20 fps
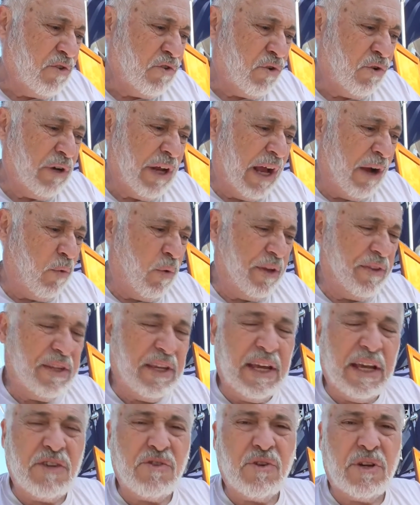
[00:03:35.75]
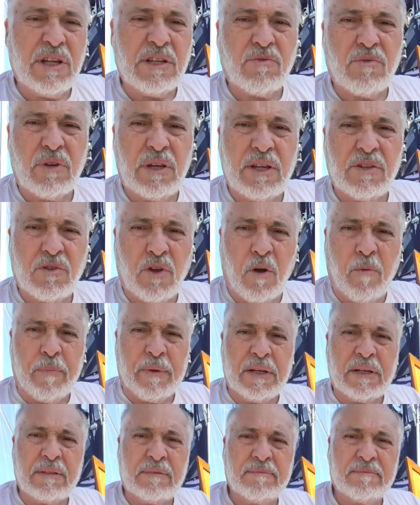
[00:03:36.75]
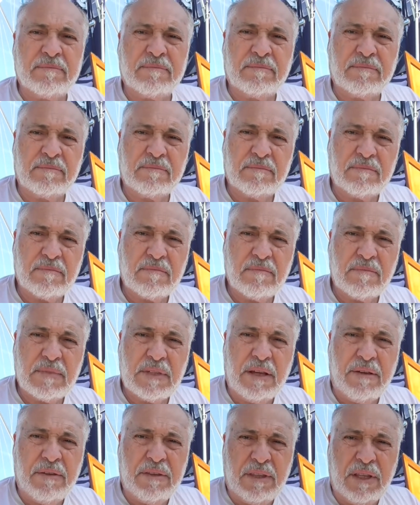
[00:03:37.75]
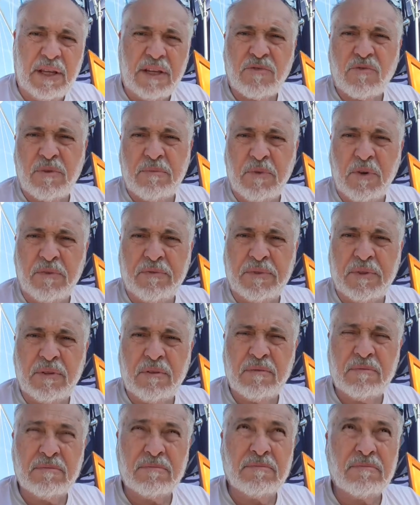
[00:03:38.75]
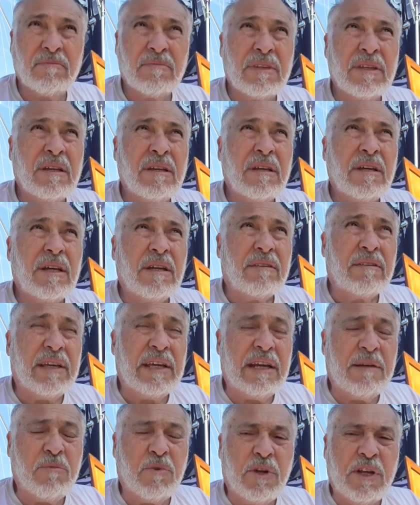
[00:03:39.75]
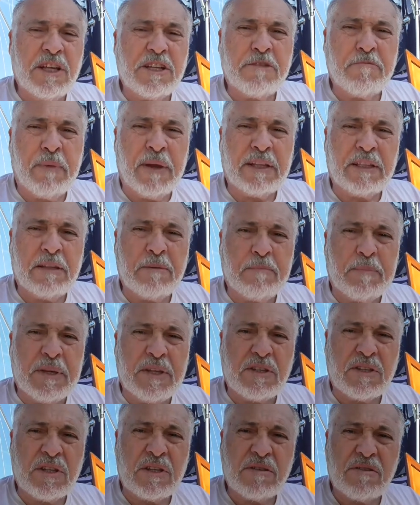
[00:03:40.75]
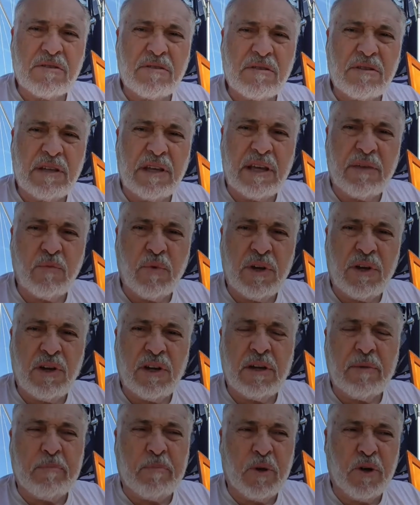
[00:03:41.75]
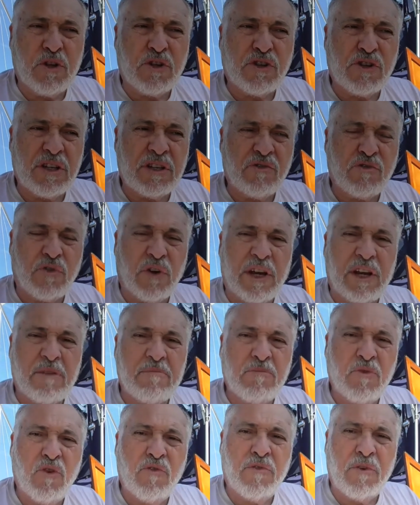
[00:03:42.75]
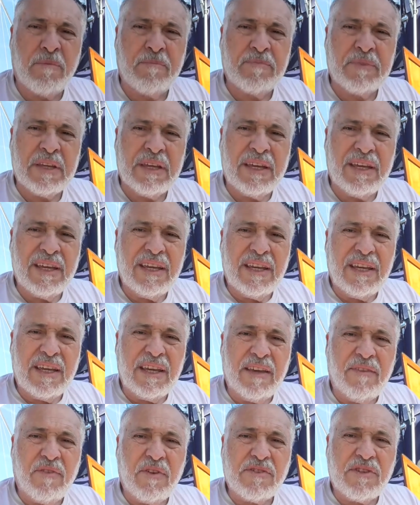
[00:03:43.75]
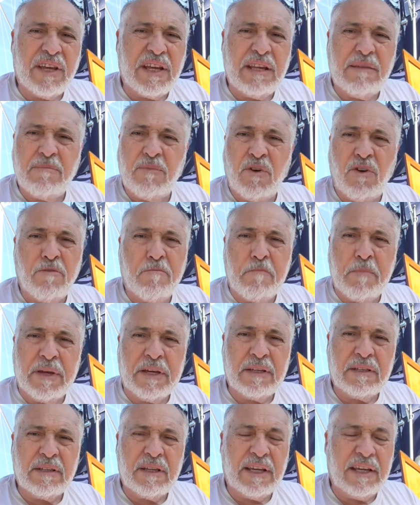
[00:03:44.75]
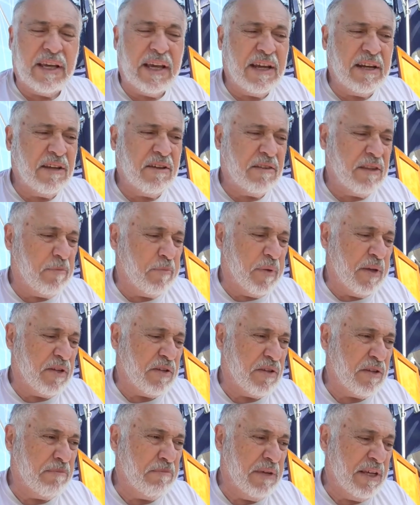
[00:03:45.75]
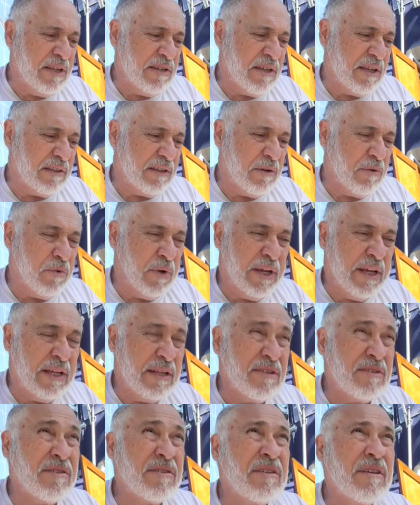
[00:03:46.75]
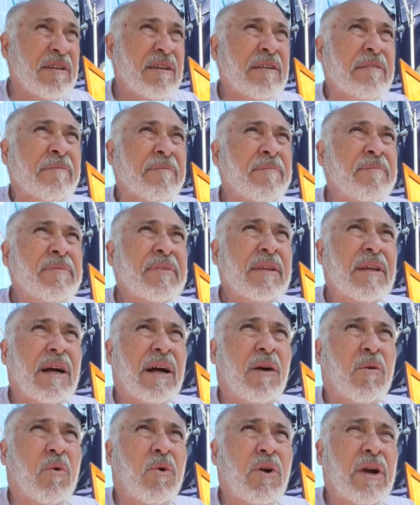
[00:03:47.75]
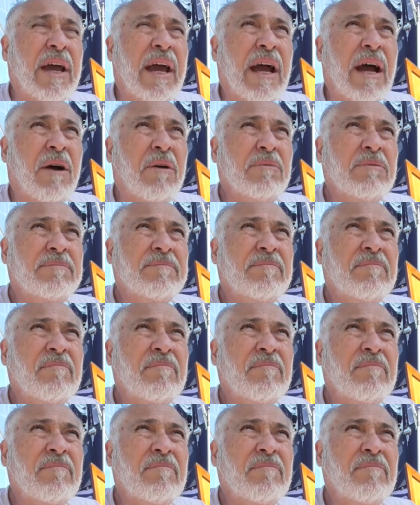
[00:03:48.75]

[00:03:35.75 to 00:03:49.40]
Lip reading: So now when the engine it's open, everything is removed, then I'm going to inspect the pistons, and we're going to push and try to move them. If there's any movement in any of the pistons, it means that the rings are worn out,